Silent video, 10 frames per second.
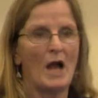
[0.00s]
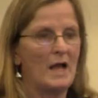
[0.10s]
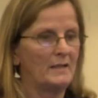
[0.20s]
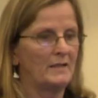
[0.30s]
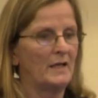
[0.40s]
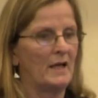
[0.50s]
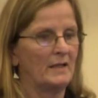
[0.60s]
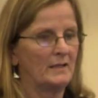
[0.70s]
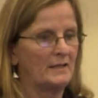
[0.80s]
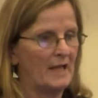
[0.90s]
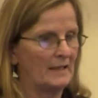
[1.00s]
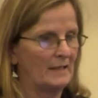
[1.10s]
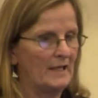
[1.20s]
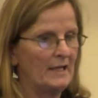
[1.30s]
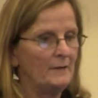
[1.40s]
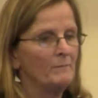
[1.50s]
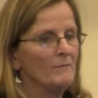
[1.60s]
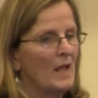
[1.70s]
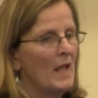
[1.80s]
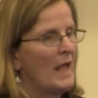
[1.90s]
rise steadily,
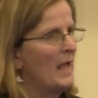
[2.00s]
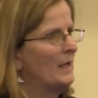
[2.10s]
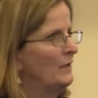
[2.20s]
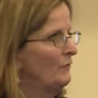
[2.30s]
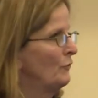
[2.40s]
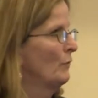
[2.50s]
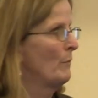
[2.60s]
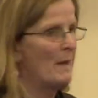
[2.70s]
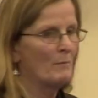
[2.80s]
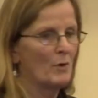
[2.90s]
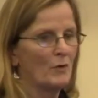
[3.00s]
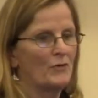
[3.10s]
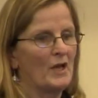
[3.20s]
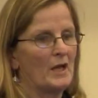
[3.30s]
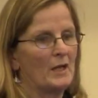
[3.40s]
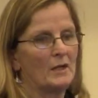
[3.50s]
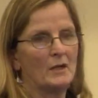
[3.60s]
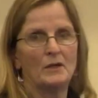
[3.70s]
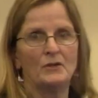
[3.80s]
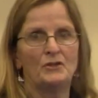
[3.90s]
and if you remember, the